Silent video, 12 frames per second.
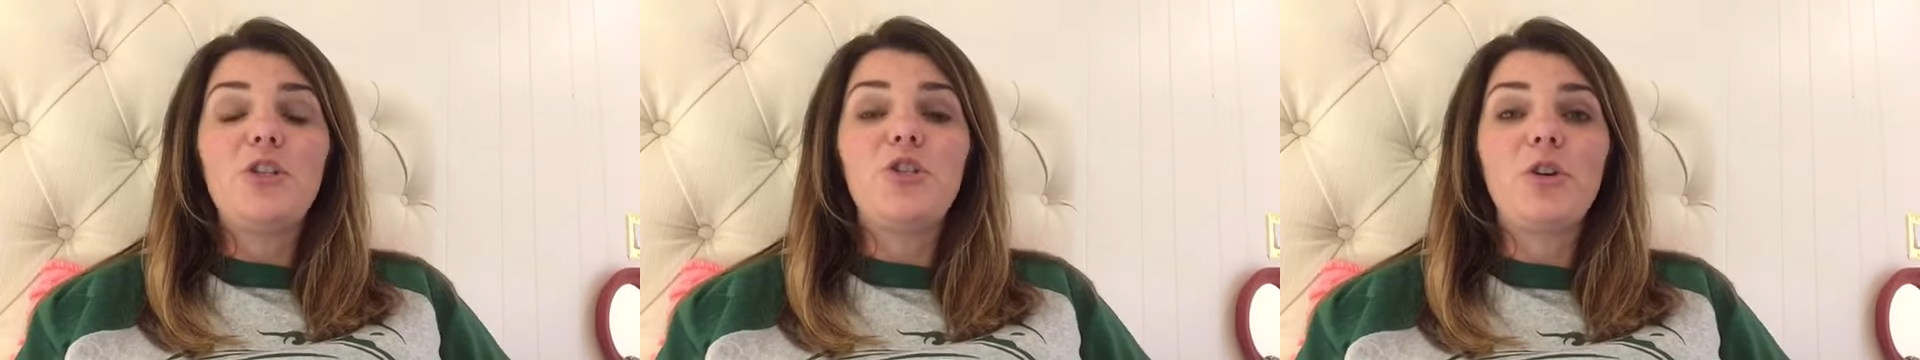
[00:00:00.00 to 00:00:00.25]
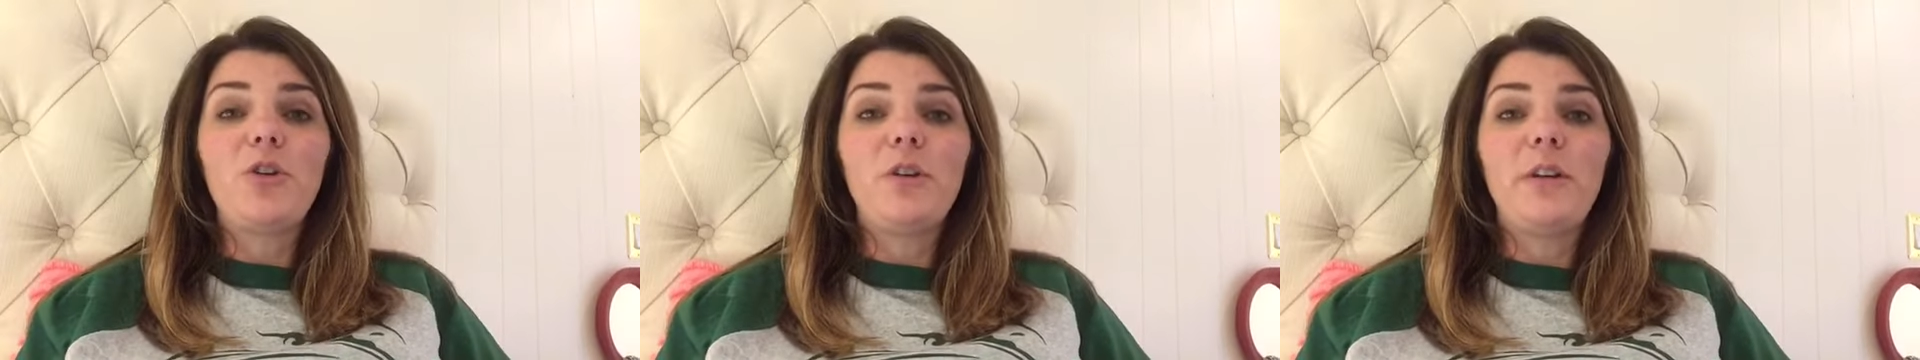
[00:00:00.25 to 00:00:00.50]

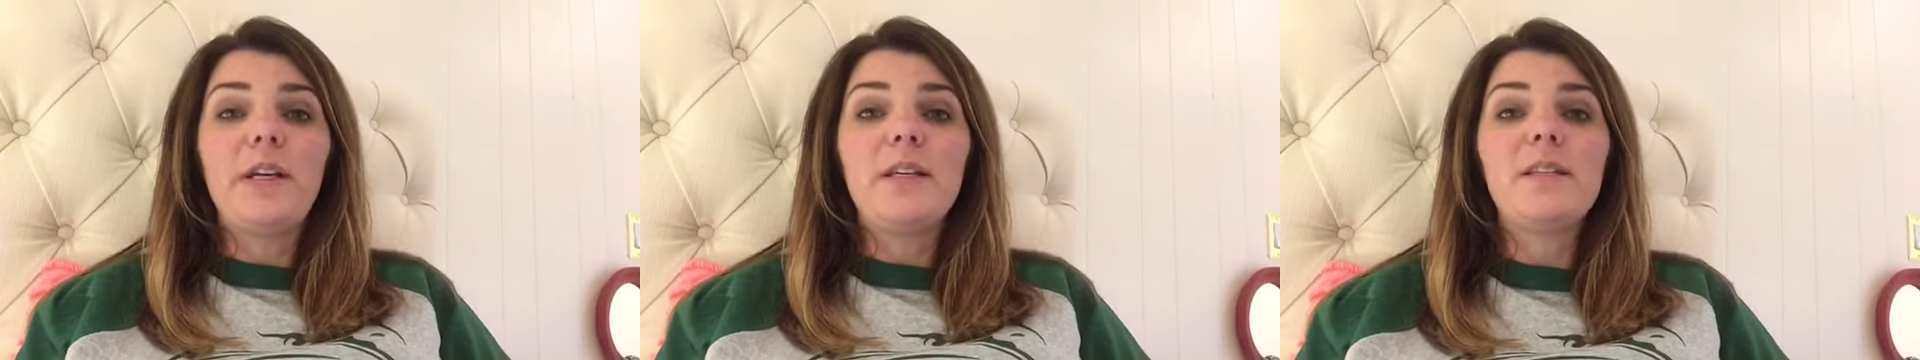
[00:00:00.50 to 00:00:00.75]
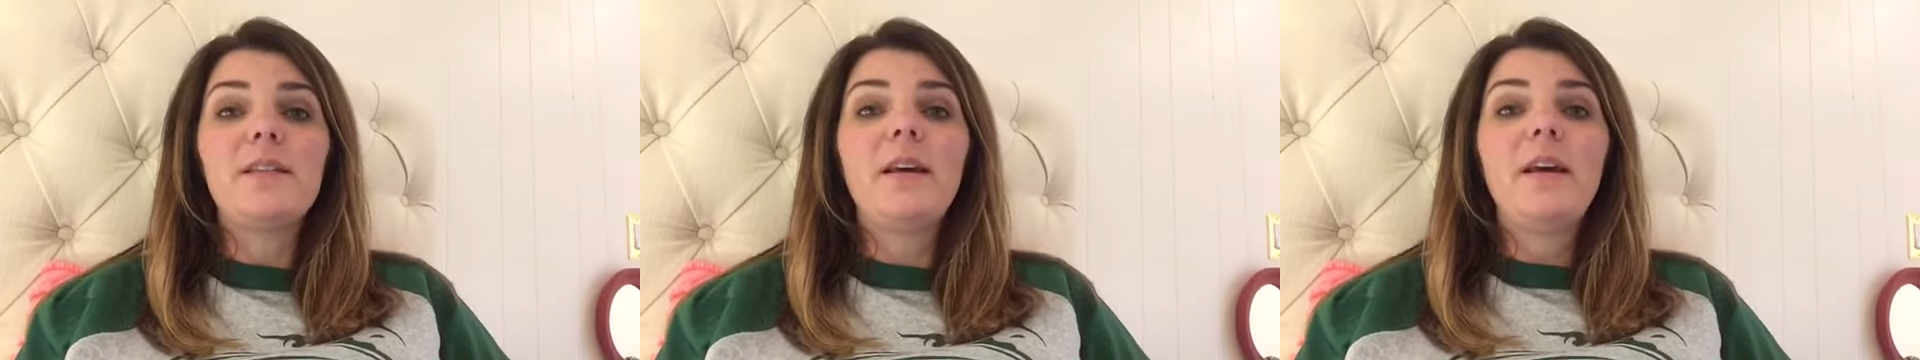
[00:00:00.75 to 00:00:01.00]

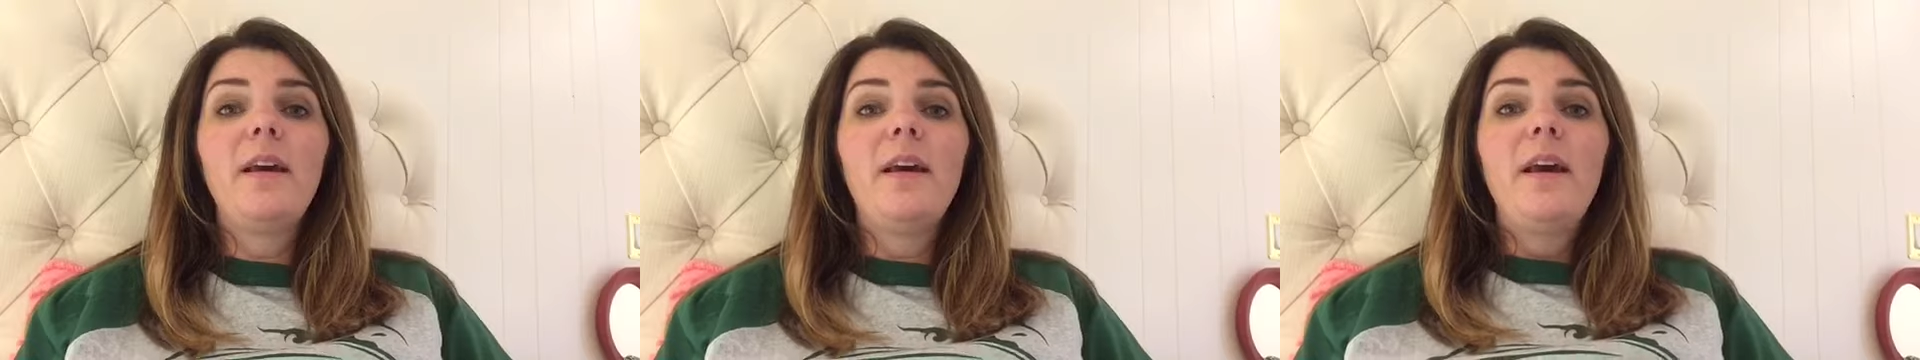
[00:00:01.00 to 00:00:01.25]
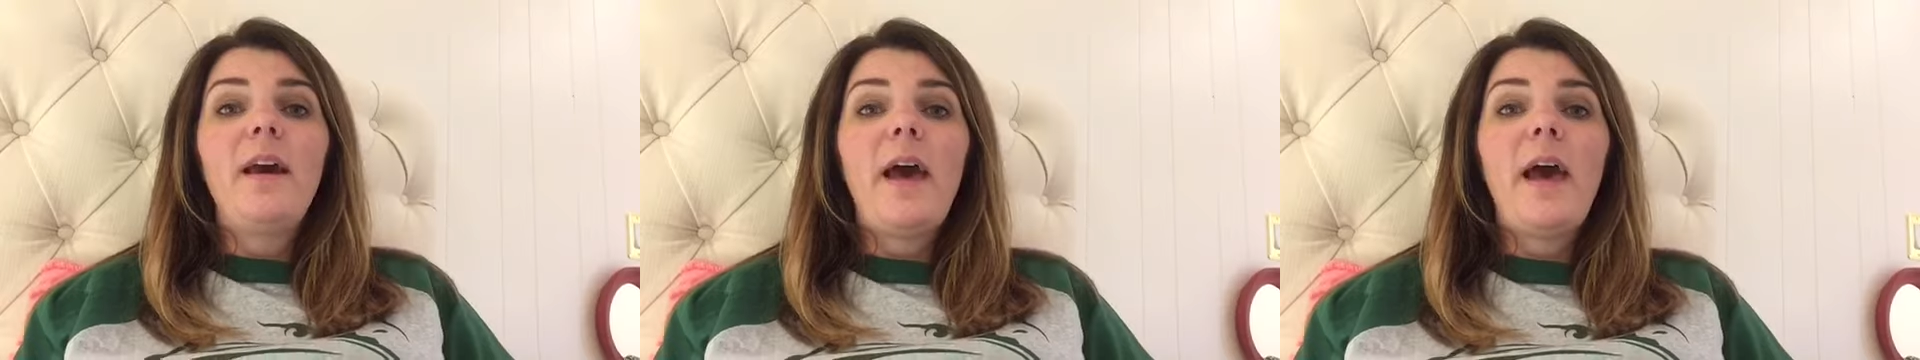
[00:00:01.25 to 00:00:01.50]
journalist
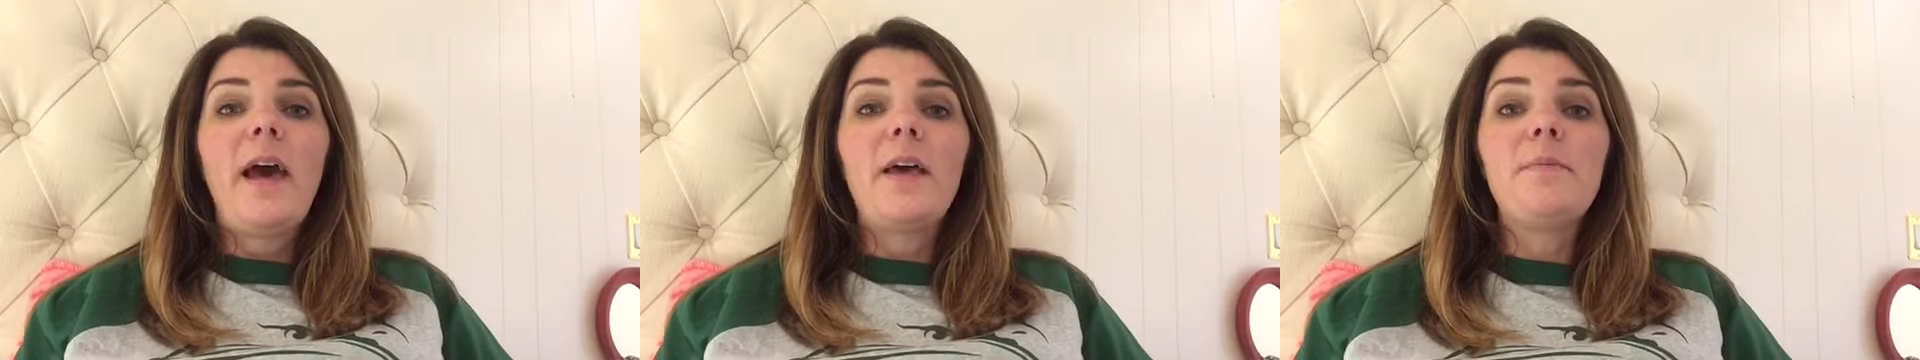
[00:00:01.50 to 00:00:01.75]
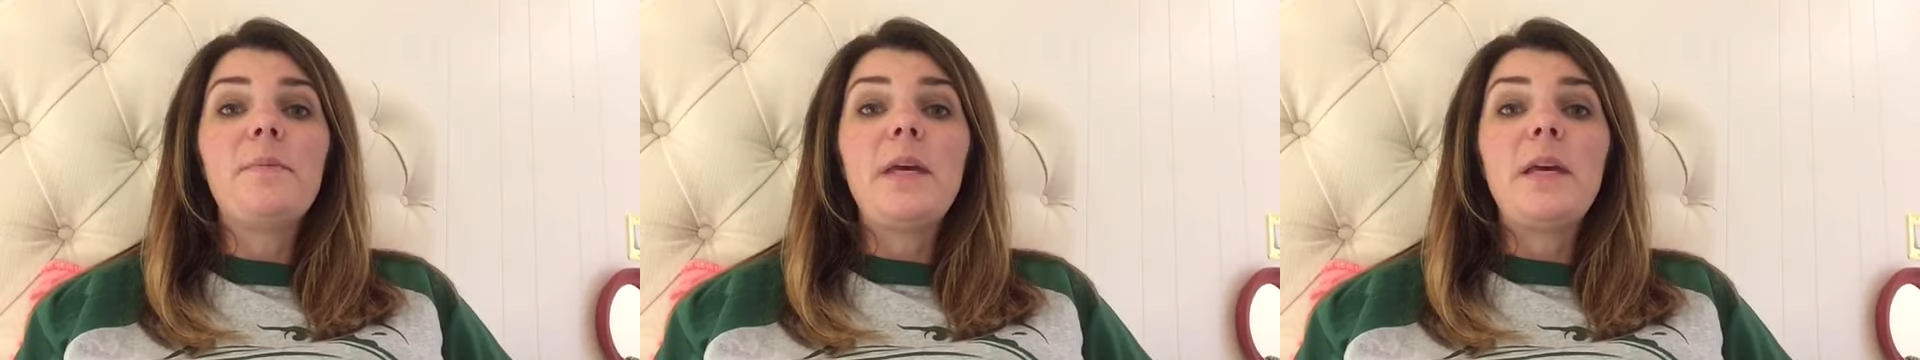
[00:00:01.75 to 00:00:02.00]

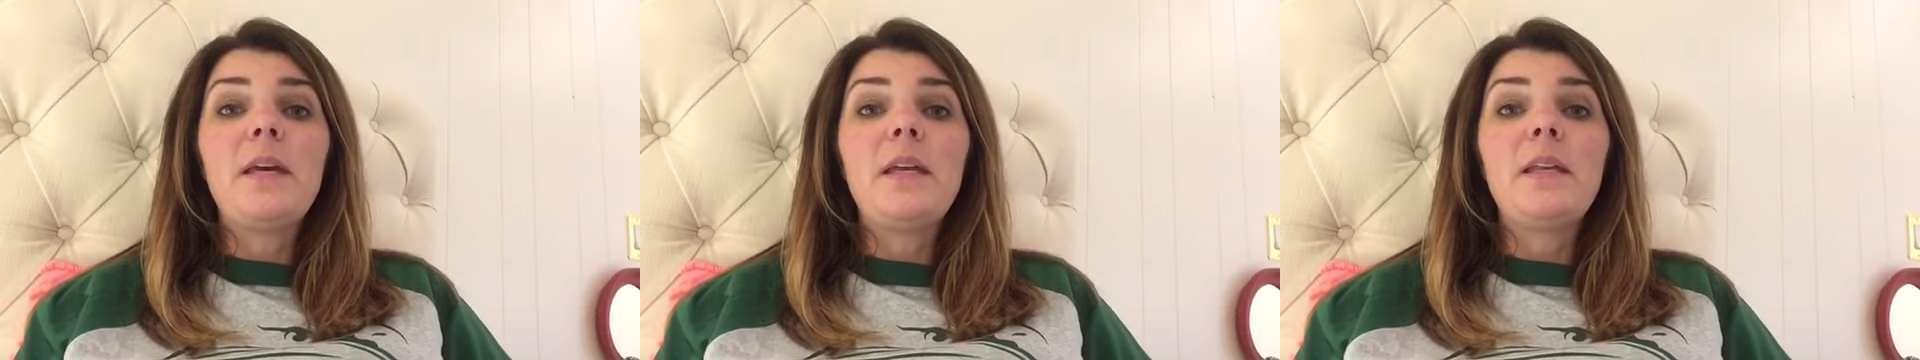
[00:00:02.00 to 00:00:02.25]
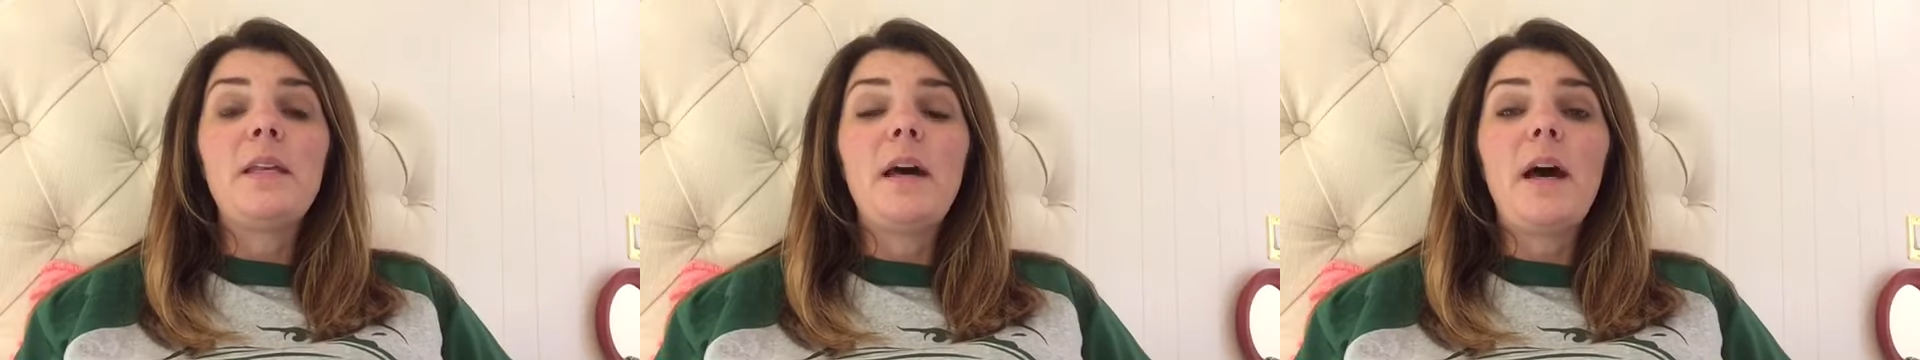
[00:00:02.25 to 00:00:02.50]
had
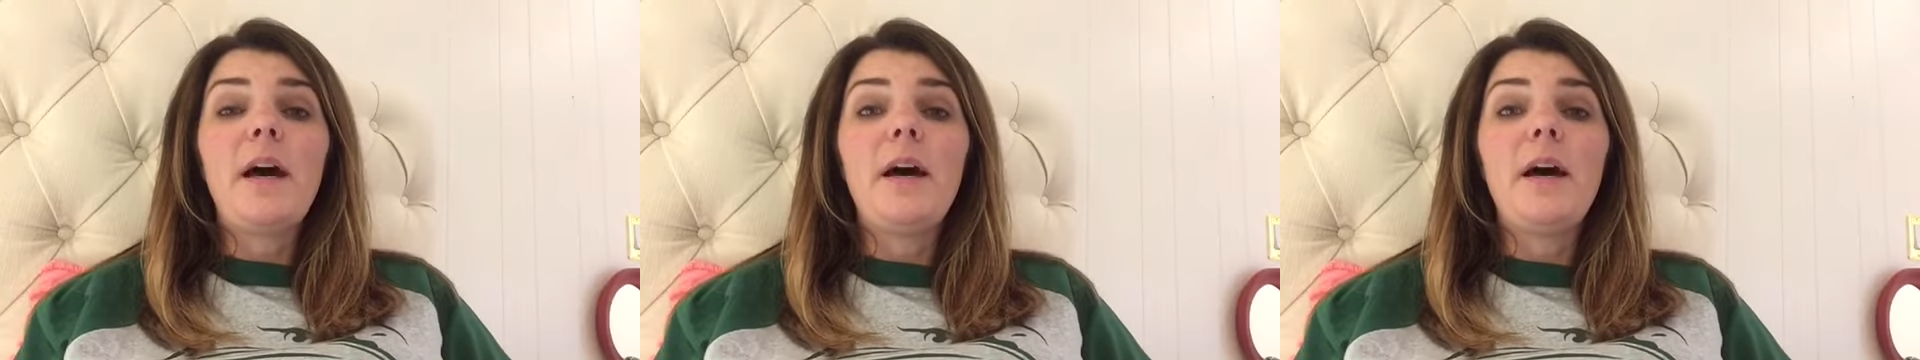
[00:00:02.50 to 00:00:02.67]
been